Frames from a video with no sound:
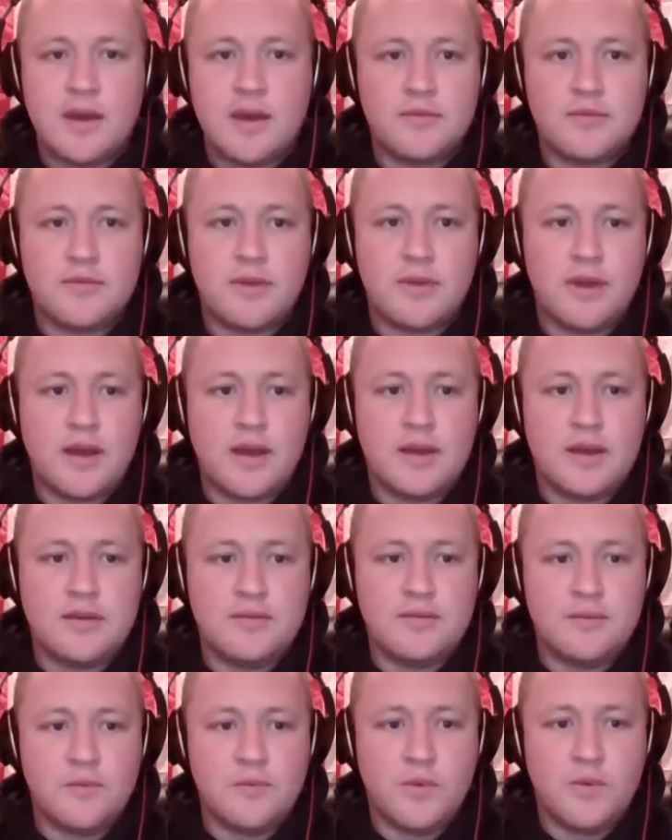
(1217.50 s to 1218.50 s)
So I
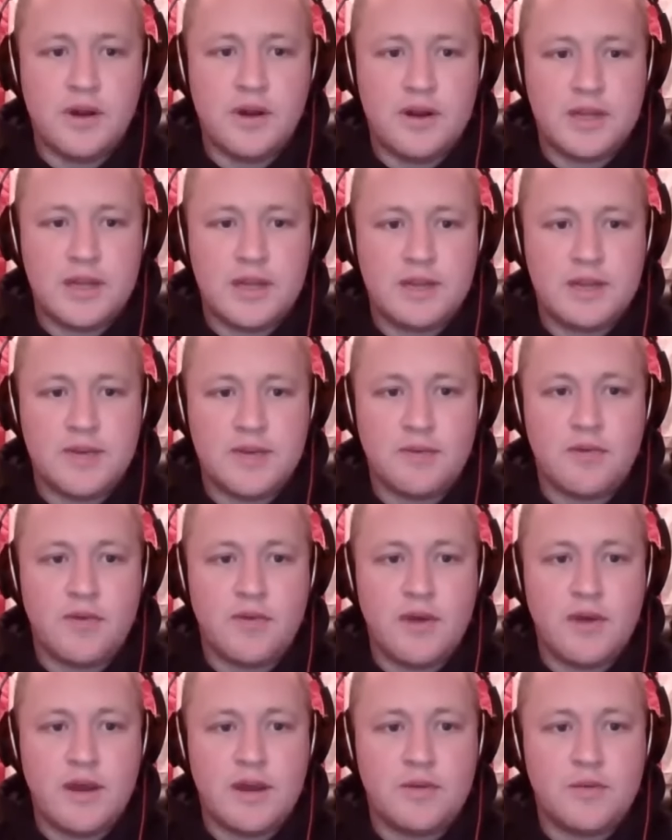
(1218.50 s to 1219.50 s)
wanted to give him
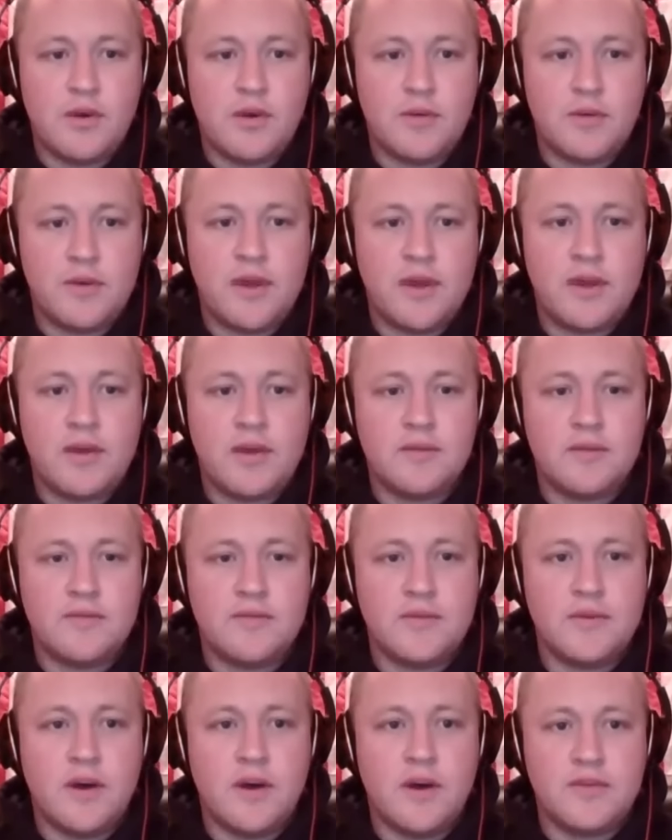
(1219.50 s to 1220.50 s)
credit while we
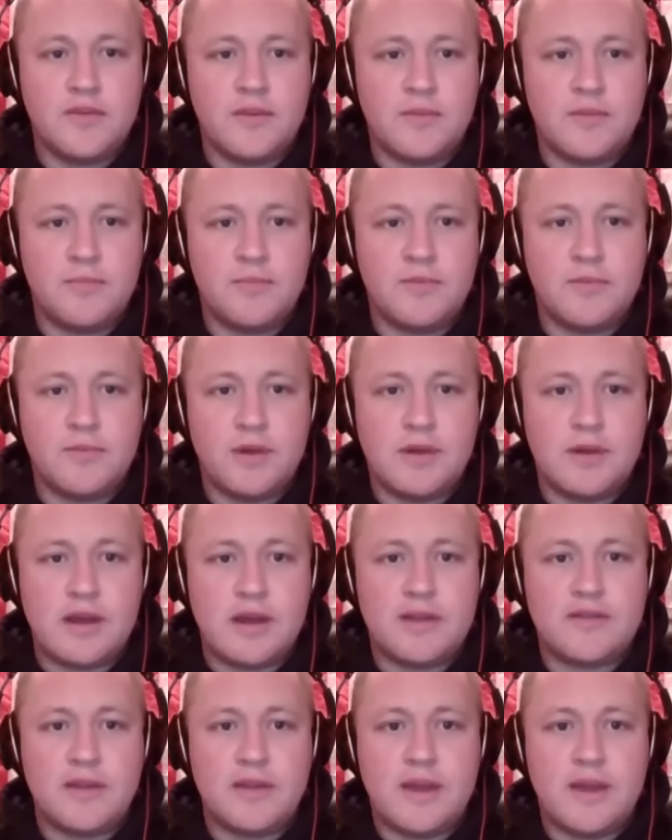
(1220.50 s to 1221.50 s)
also spent a
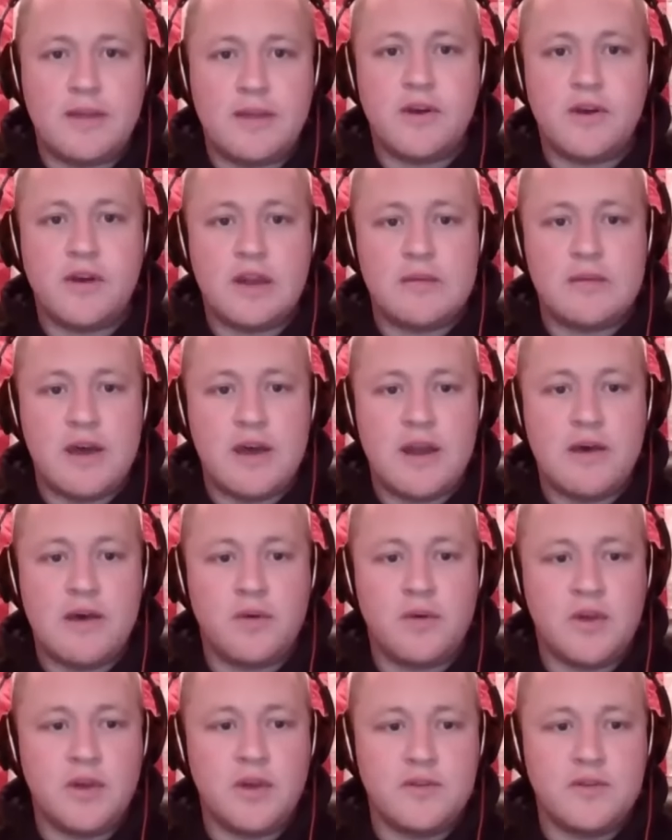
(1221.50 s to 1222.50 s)
lot of time talking about
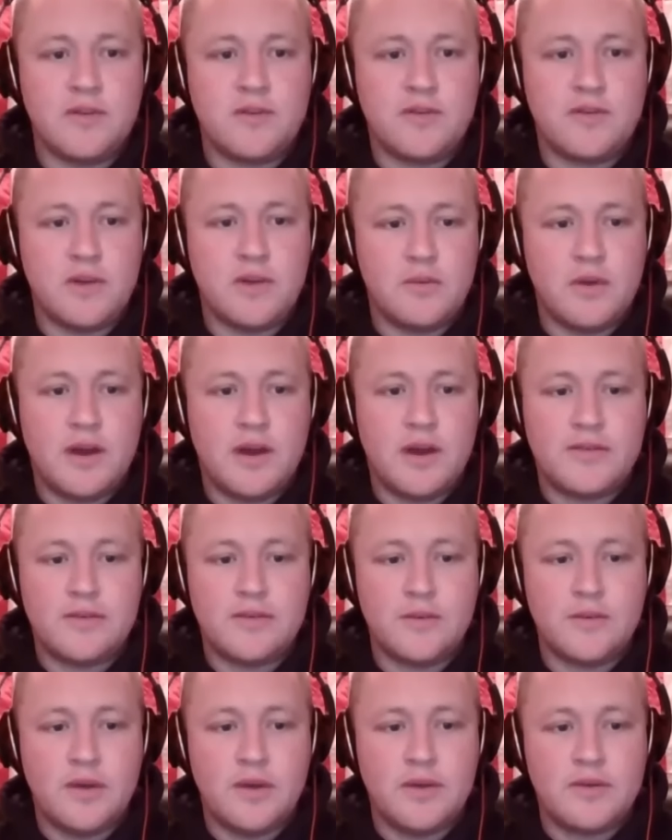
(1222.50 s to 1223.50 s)
how good Deshaun
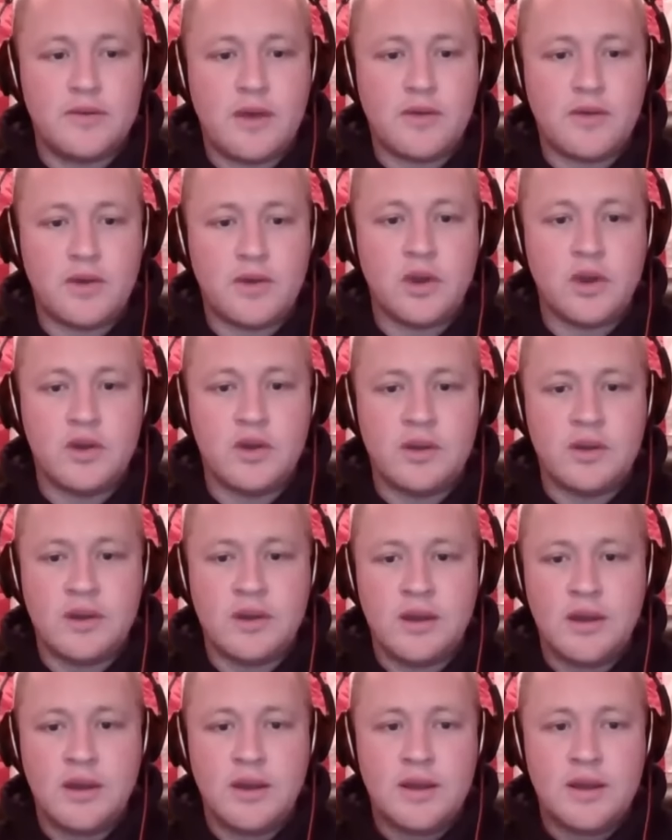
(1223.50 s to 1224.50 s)
Watson was, how good
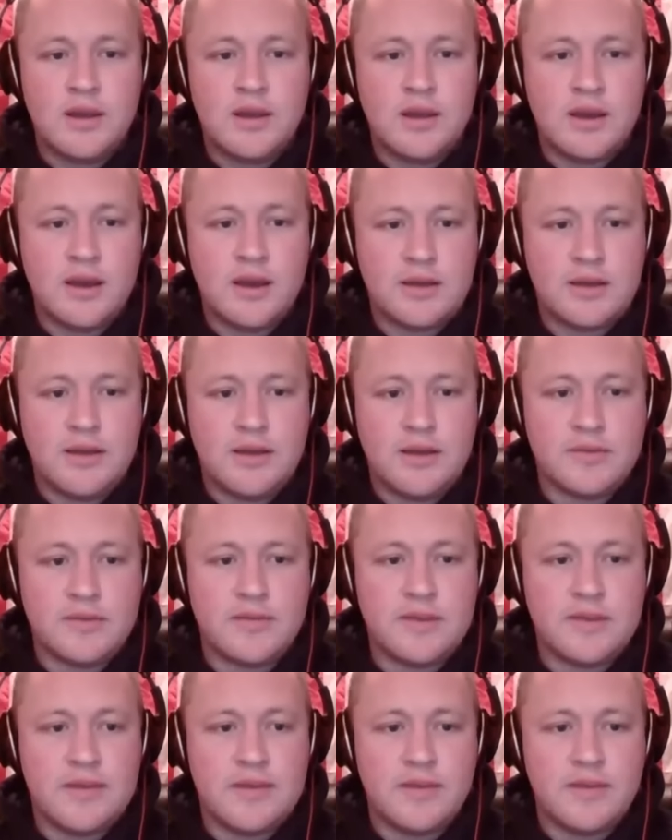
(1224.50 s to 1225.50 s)
Clemson's
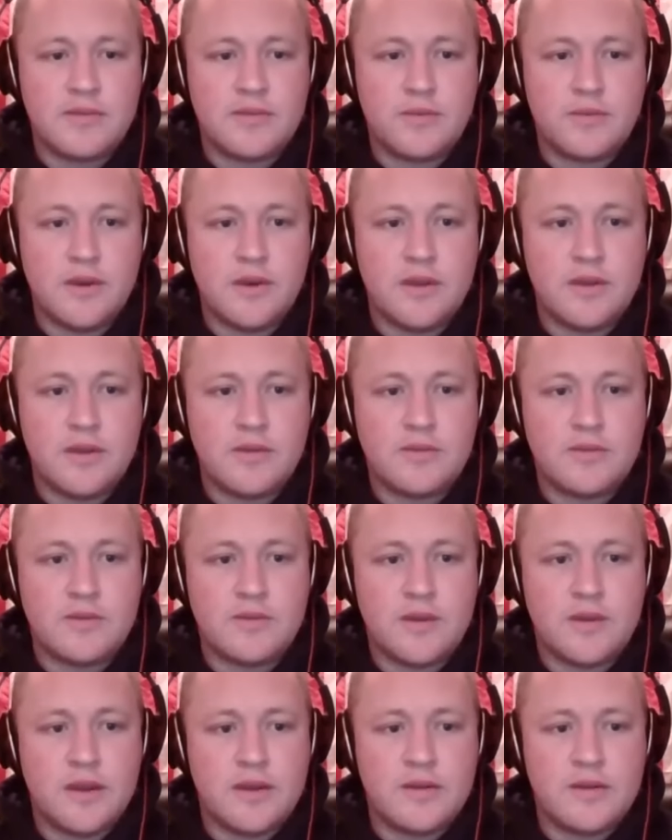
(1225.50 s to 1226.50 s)
defense was,
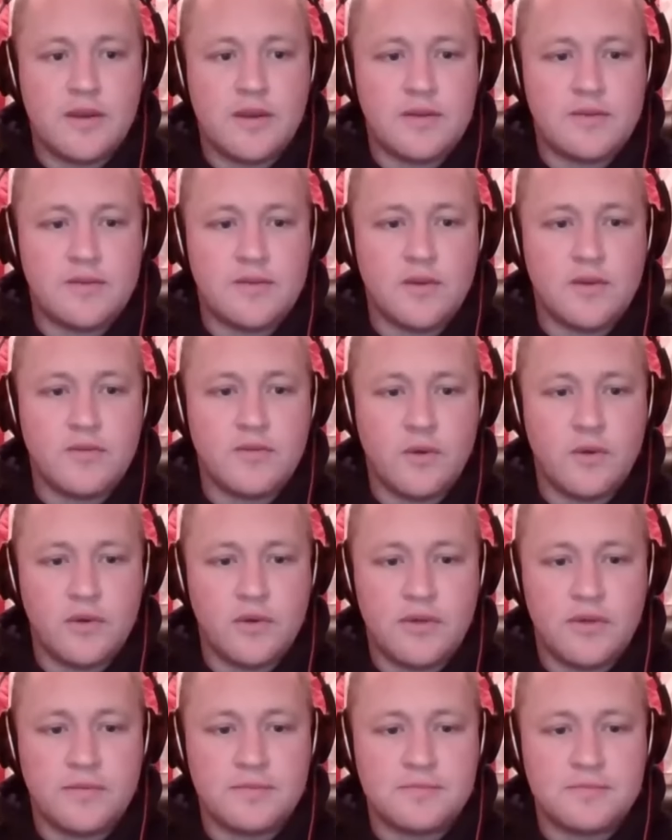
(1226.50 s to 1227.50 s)
and so forth.